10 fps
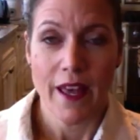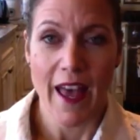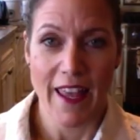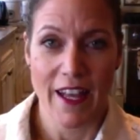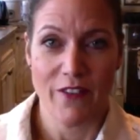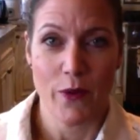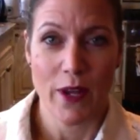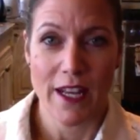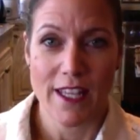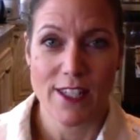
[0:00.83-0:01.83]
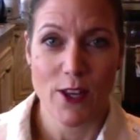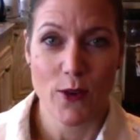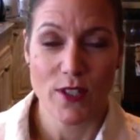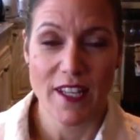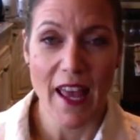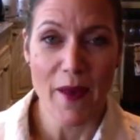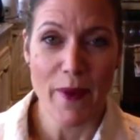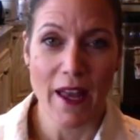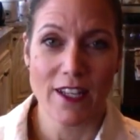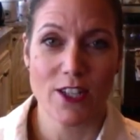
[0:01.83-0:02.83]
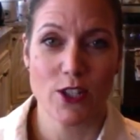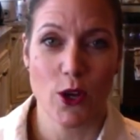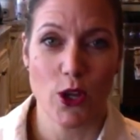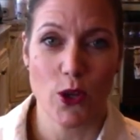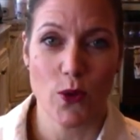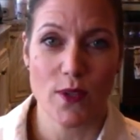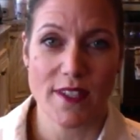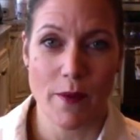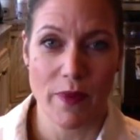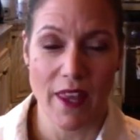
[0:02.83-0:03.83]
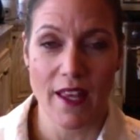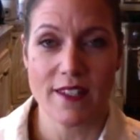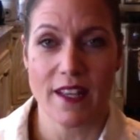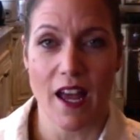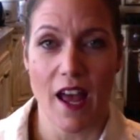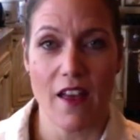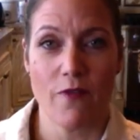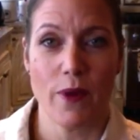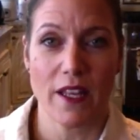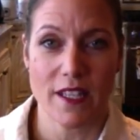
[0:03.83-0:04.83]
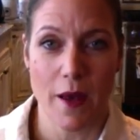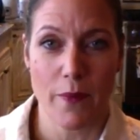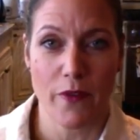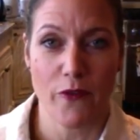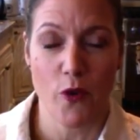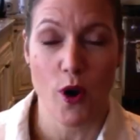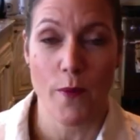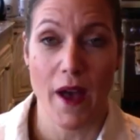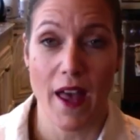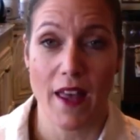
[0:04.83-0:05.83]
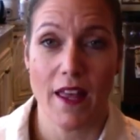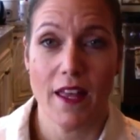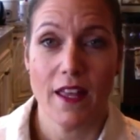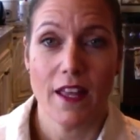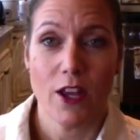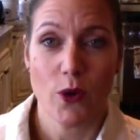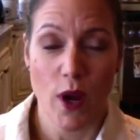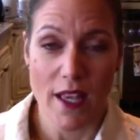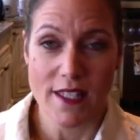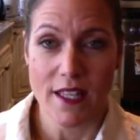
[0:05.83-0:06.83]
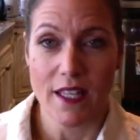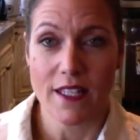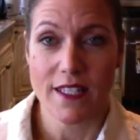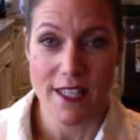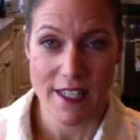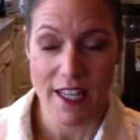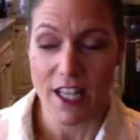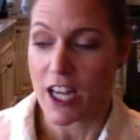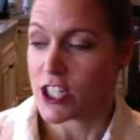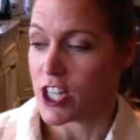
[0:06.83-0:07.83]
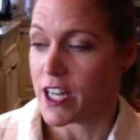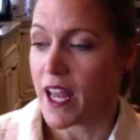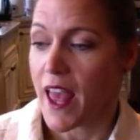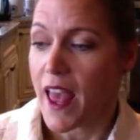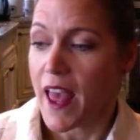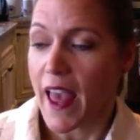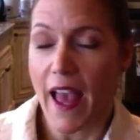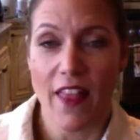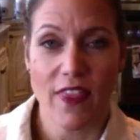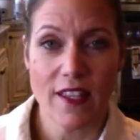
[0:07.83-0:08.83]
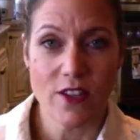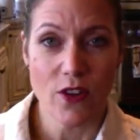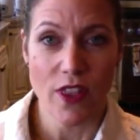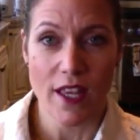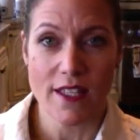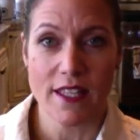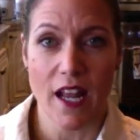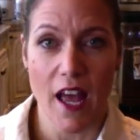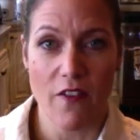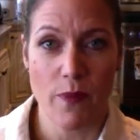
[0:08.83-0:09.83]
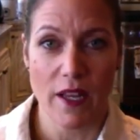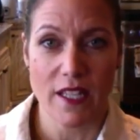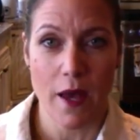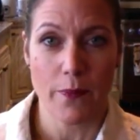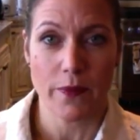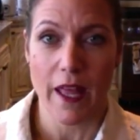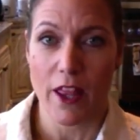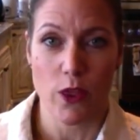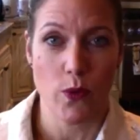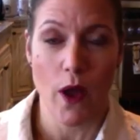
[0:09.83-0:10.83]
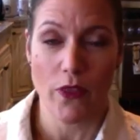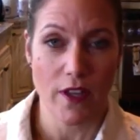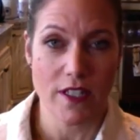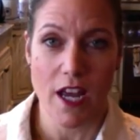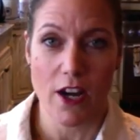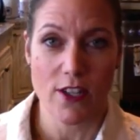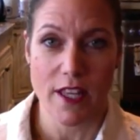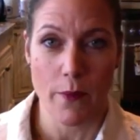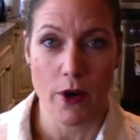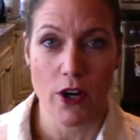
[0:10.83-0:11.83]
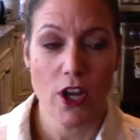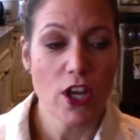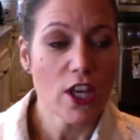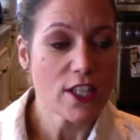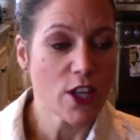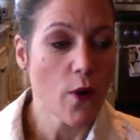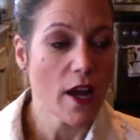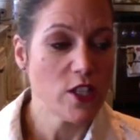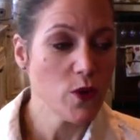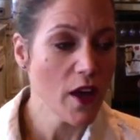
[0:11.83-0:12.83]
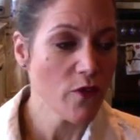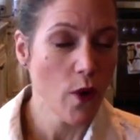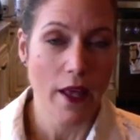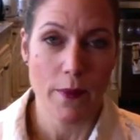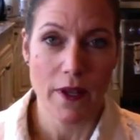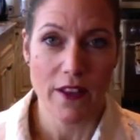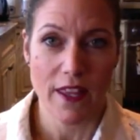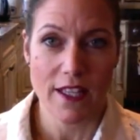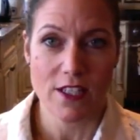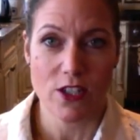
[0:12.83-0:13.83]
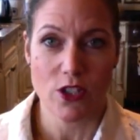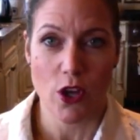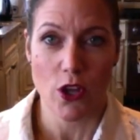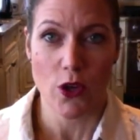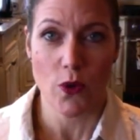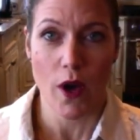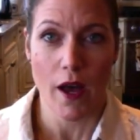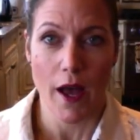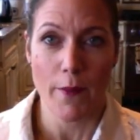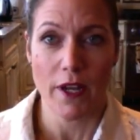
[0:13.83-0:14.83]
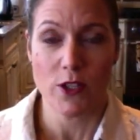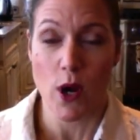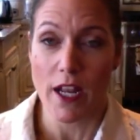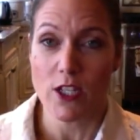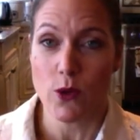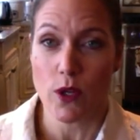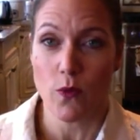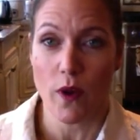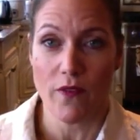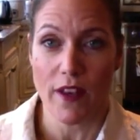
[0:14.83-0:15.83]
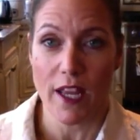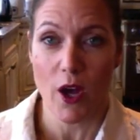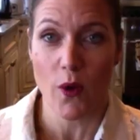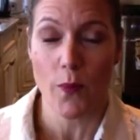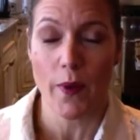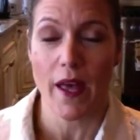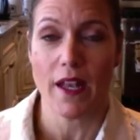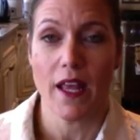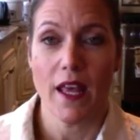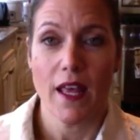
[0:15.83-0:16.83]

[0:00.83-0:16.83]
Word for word: Hi again, everyone. So today I'm back to show you some things that I have picked up for my crazy Disney collection. And these are things that I have picked up like throughout the entire summer. So I do have quite a bit of things to show you. I'm going to try to do it in one video, but